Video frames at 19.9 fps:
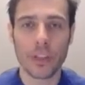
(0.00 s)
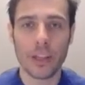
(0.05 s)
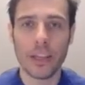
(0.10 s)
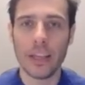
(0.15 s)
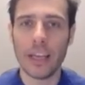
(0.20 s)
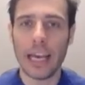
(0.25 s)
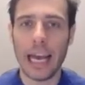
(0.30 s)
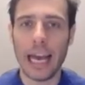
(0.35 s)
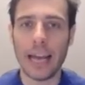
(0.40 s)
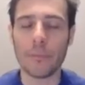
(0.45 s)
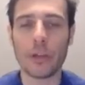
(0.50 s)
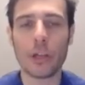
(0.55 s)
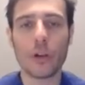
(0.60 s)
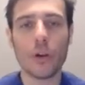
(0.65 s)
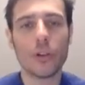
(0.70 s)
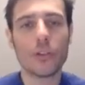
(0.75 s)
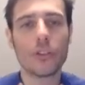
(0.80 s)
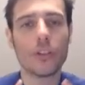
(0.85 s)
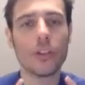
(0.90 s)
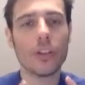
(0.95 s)
And
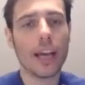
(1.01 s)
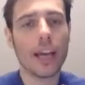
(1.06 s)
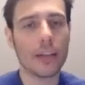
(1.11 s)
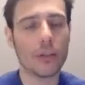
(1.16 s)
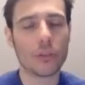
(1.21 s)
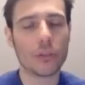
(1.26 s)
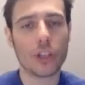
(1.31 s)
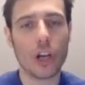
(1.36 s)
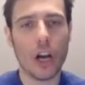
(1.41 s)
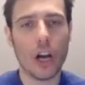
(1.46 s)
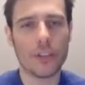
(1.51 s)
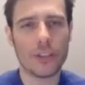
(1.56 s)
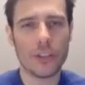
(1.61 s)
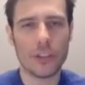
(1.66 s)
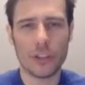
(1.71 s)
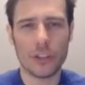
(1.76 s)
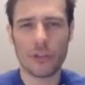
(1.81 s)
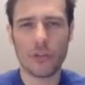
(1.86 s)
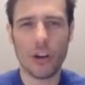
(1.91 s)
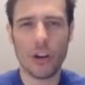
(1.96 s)
because the natal chart in
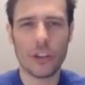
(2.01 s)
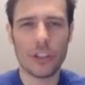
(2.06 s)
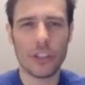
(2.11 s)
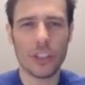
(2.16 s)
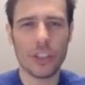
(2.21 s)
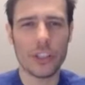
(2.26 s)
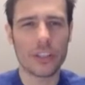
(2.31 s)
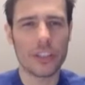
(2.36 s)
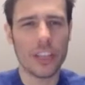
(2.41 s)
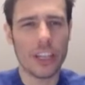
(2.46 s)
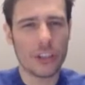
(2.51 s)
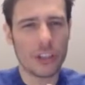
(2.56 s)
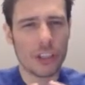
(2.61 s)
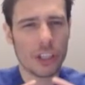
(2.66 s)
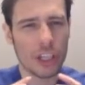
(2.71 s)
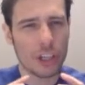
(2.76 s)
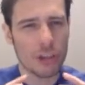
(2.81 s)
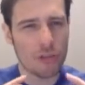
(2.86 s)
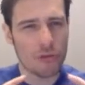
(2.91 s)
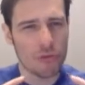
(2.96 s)
astrology is such an
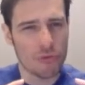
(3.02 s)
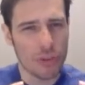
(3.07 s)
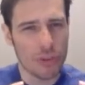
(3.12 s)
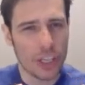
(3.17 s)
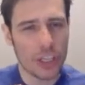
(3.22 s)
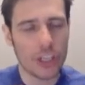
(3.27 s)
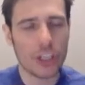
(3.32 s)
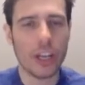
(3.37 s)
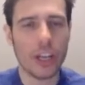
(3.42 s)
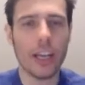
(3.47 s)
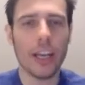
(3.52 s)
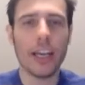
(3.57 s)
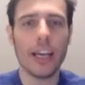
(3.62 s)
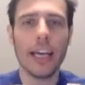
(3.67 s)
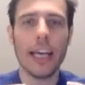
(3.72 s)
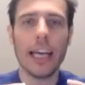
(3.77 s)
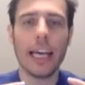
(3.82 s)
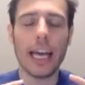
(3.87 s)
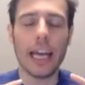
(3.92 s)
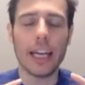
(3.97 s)
enriching
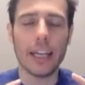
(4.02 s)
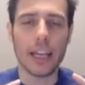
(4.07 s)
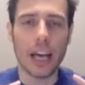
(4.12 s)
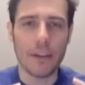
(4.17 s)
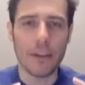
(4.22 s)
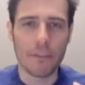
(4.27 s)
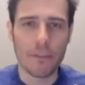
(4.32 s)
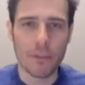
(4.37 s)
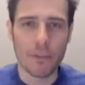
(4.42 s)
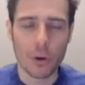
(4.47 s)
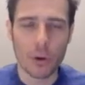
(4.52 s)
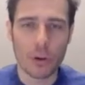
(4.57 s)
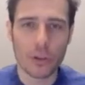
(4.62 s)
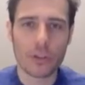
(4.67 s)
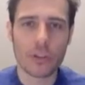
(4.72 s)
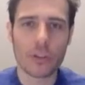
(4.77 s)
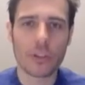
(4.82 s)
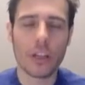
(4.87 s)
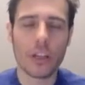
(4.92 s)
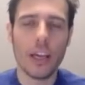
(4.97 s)
and
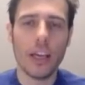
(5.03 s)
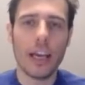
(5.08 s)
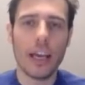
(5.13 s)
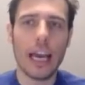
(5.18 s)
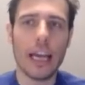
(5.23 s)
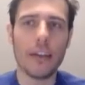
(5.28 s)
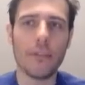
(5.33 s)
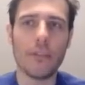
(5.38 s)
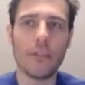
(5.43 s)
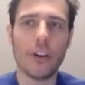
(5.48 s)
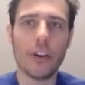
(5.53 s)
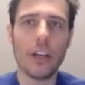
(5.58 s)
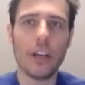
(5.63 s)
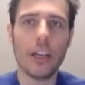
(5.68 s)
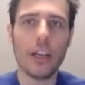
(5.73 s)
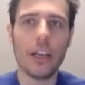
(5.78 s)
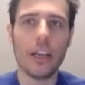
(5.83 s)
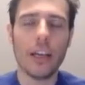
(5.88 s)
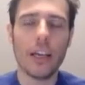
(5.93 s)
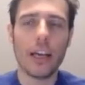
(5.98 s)
diverse and
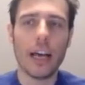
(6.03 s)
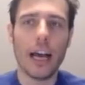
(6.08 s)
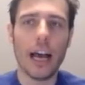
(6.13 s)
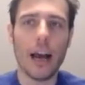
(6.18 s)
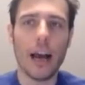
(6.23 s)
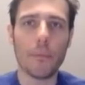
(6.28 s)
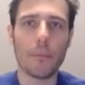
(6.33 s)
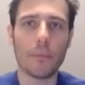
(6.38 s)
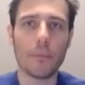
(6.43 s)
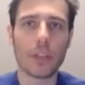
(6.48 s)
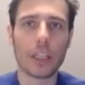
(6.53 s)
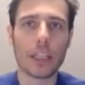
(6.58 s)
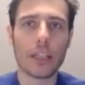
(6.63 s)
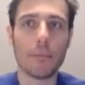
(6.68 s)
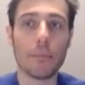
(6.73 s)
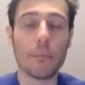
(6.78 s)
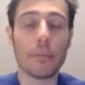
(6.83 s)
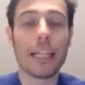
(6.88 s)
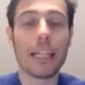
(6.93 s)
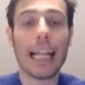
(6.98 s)
very
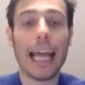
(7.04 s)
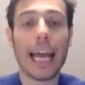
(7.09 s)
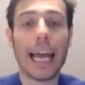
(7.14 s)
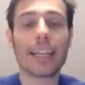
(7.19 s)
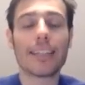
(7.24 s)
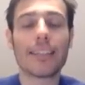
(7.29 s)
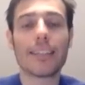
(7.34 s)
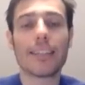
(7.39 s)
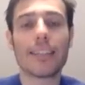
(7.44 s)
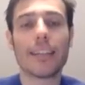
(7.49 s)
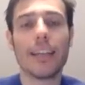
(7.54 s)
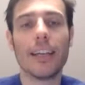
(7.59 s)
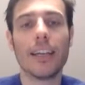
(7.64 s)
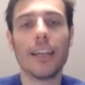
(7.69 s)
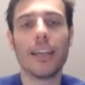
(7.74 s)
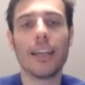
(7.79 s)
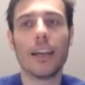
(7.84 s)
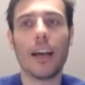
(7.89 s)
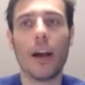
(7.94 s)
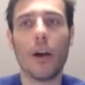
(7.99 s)
complex
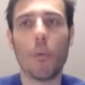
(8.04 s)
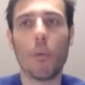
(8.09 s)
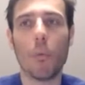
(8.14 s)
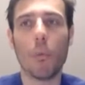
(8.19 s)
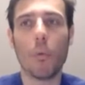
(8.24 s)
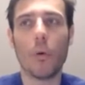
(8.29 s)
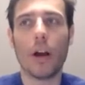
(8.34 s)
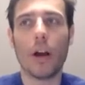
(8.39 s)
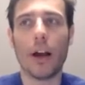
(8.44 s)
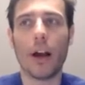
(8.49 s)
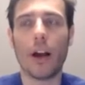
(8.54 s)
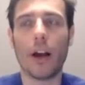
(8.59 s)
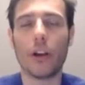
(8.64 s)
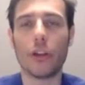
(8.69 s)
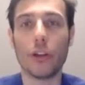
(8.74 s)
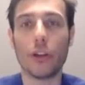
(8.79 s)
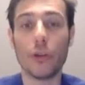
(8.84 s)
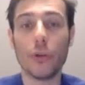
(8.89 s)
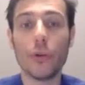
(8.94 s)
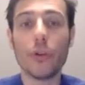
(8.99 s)

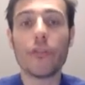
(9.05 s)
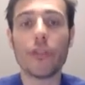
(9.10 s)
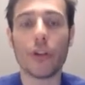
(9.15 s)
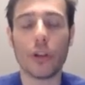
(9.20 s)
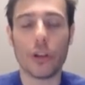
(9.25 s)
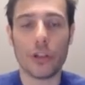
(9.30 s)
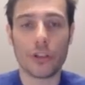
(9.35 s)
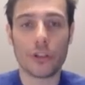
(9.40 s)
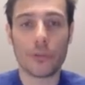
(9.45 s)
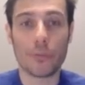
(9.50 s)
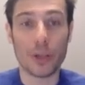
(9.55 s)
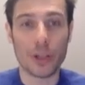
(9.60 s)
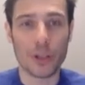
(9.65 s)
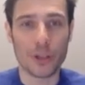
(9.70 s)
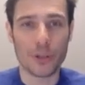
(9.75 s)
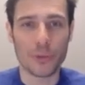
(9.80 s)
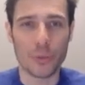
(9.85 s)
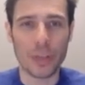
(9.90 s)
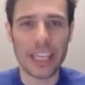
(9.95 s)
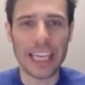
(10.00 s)
universe,
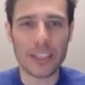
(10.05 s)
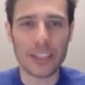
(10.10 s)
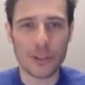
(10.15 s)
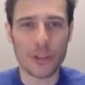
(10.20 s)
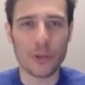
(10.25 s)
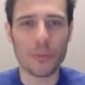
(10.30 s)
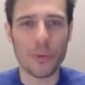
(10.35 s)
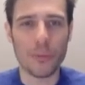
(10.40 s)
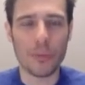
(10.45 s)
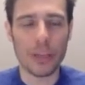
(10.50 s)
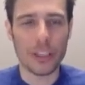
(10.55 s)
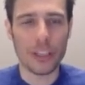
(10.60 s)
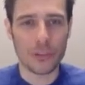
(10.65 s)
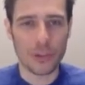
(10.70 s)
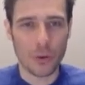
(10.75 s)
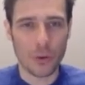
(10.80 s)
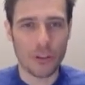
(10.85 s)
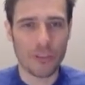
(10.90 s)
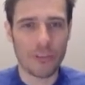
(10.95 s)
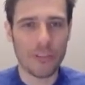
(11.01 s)
because we as human beings
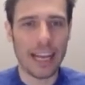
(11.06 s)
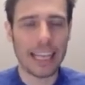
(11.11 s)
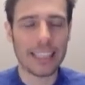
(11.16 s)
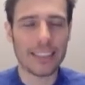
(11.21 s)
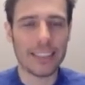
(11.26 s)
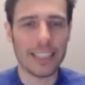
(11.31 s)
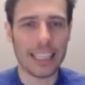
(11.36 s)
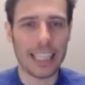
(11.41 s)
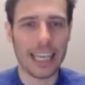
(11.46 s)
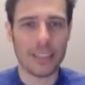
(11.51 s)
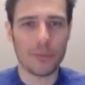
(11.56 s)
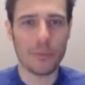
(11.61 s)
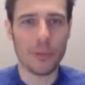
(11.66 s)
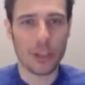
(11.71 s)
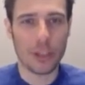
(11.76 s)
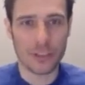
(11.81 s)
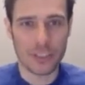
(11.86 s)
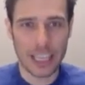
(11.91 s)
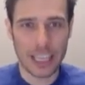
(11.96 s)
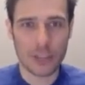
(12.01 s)
are reflecting that
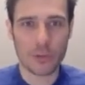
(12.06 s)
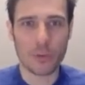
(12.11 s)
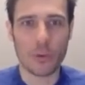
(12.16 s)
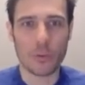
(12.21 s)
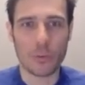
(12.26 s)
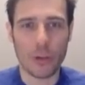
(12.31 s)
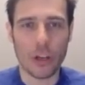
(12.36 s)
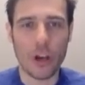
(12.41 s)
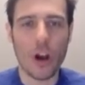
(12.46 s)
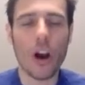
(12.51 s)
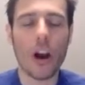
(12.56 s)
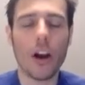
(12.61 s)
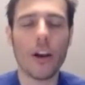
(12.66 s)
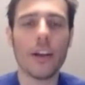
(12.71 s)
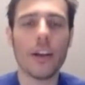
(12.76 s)
because that's what we are,